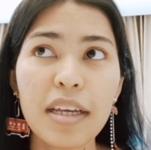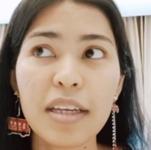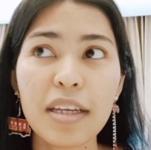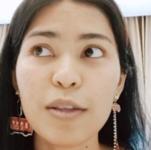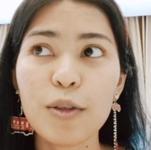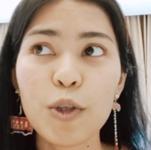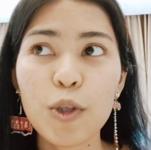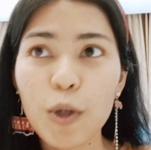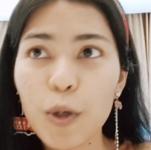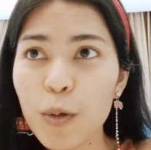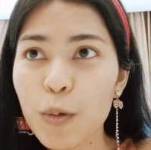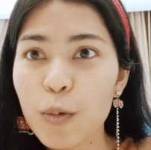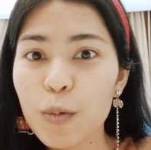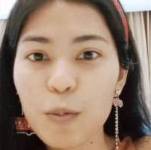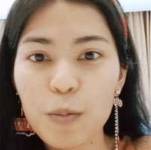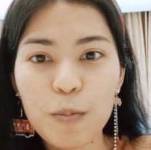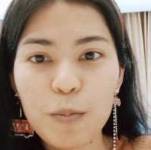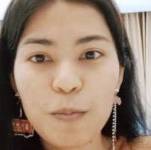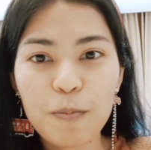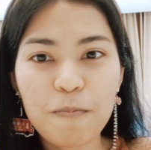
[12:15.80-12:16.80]
So
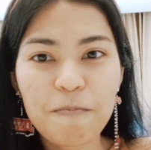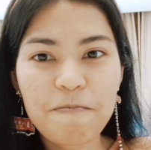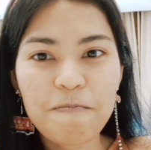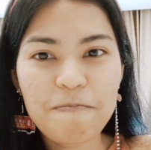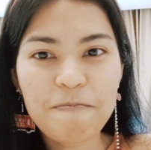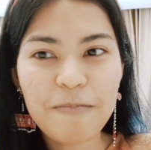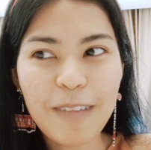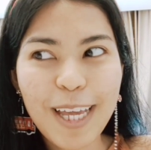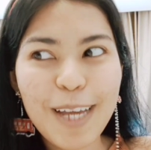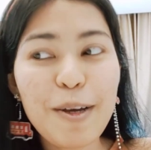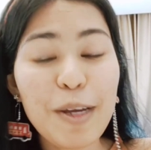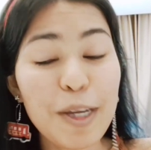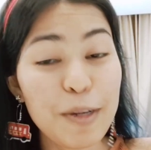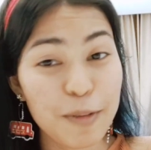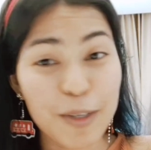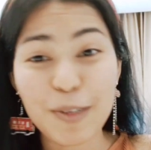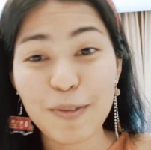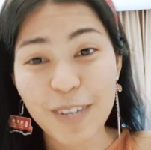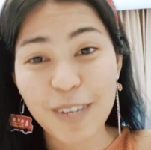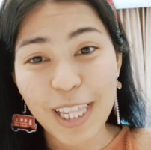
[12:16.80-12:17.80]
it was
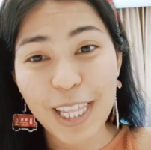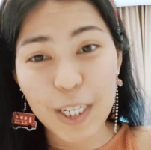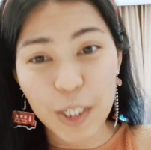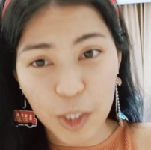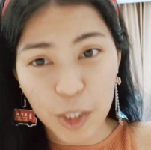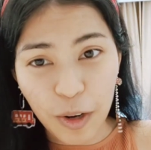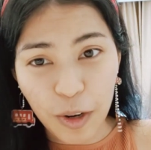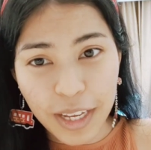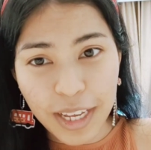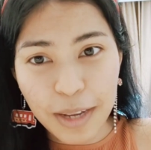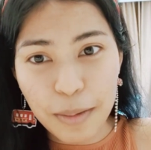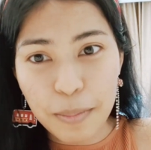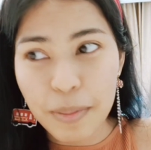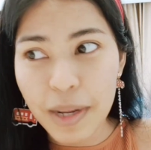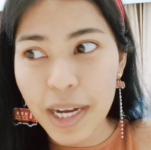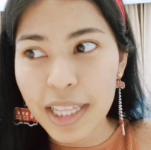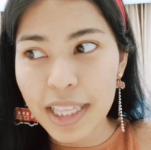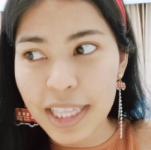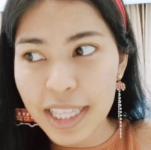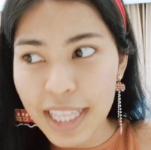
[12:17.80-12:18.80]
really shocking, but
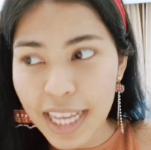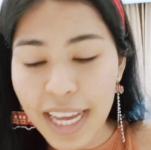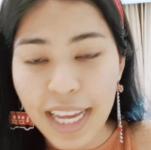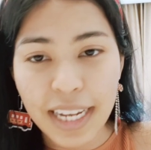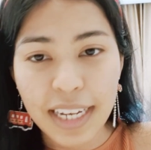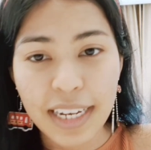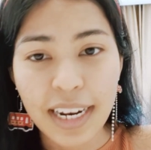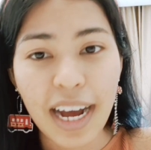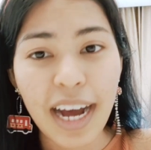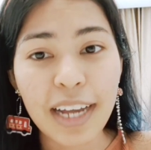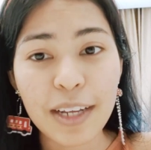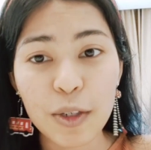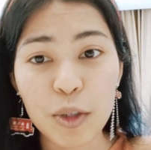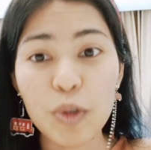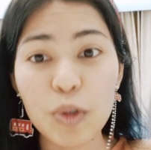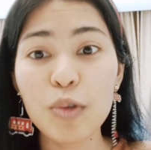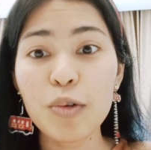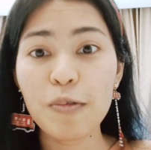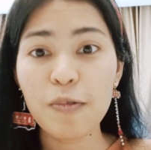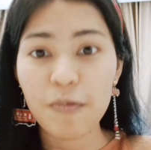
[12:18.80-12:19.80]
then I
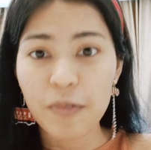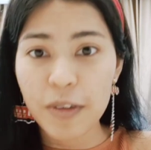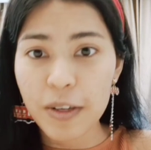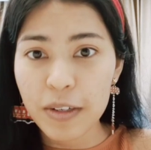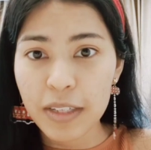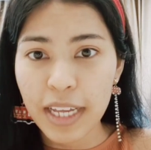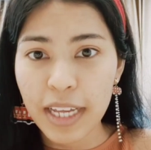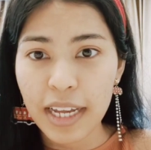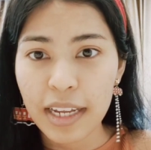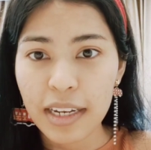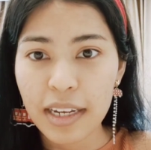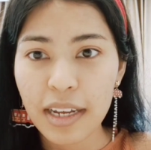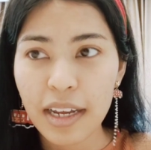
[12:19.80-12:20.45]
do feel that